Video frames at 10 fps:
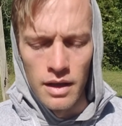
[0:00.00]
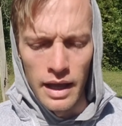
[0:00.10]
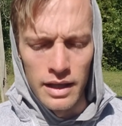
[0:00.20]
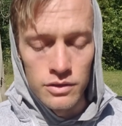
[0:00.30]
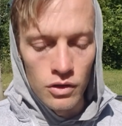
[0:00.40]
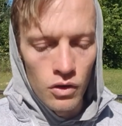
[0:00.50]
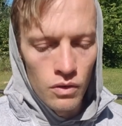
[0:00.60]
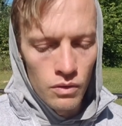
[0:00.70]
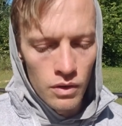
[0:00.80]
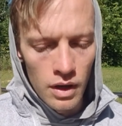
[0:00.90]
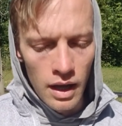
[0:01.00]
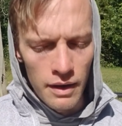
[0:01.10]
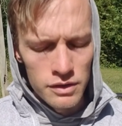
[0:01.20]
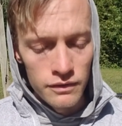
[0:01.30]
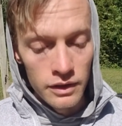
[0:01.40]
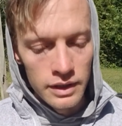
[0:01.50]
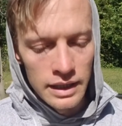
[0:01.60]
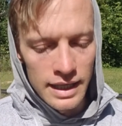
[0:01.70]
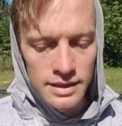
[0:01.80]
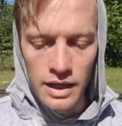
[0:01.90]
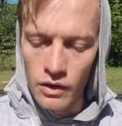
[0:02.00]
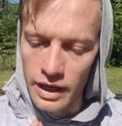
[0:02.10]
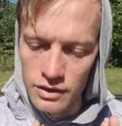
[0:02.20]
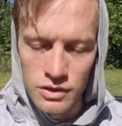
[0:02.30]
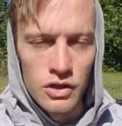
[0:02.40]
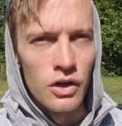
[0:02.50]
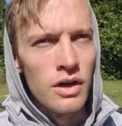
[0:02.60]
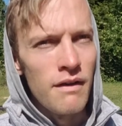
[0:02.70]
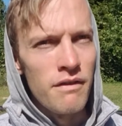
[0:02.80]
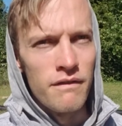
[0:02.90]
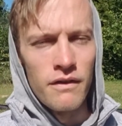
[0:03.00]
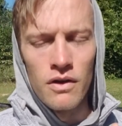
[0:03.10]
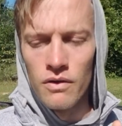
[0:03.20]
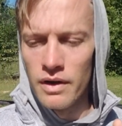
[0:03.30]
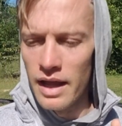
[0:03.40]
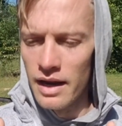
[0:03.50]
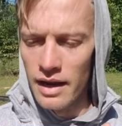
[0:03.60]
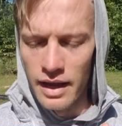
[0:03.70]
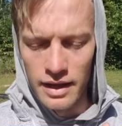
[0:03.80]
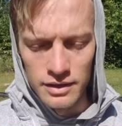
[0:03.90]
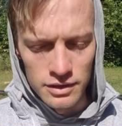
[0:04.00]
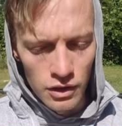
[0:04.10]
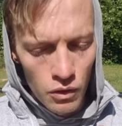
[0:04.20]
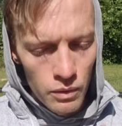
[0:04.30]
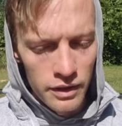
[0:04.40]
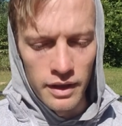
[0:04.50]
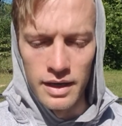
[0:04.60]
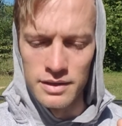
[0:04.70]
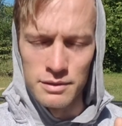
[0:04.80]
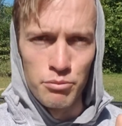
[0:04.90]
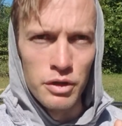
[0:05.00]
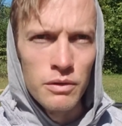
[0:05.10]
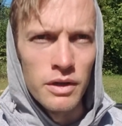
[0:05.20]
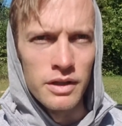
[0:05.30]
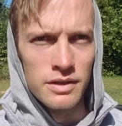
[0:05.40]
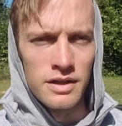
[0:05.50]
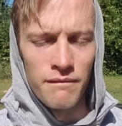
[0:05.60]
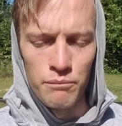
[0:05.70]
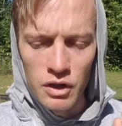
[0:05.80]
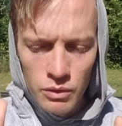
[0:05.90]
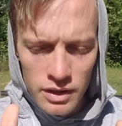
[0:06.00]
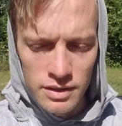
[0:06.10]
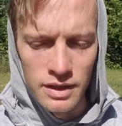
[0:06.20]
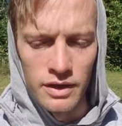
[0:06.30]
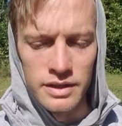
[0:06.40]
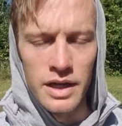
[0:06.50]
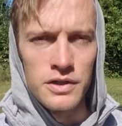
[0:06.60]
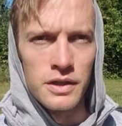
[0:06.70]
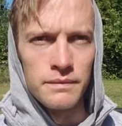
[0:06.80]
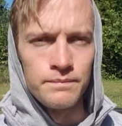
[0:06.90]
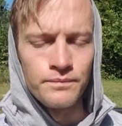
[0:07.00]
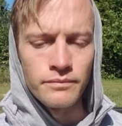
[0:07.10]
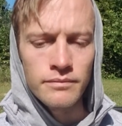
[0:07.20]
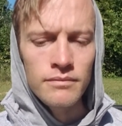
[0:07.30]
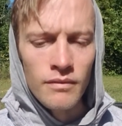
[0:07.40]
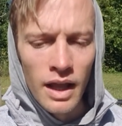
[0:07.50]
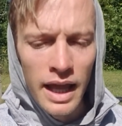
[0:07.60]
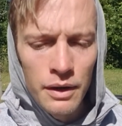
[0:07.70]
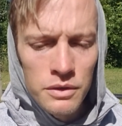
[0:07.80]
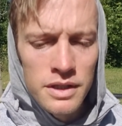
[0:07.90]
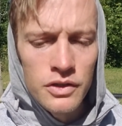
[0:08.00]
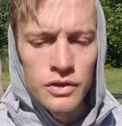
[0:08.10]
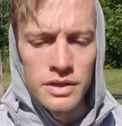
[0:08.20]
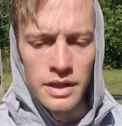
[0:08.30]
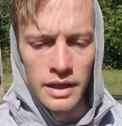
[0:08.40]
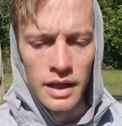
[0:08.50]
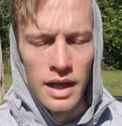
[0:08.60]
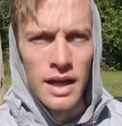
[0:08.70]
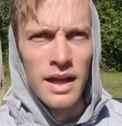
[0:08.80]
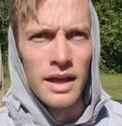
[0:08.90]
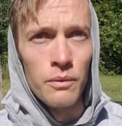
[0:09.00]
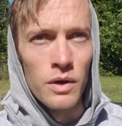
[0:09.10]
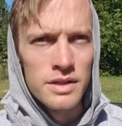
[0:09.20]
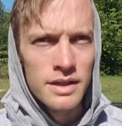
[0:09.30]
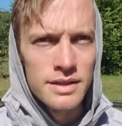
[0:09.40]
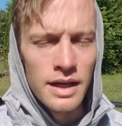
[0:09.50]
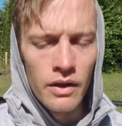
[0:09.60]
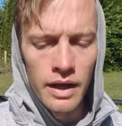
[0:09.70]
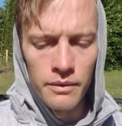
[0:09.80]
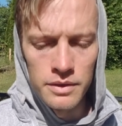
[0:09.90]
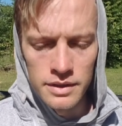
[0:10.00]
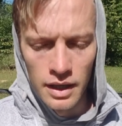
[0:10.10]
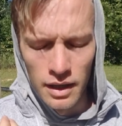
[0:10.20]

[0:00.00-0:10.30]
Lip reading: And so I was feeling last night, okay, just turn off the phone and just go within and just be with yourself, be with this irritation. And it was interesting. It wasn't until I was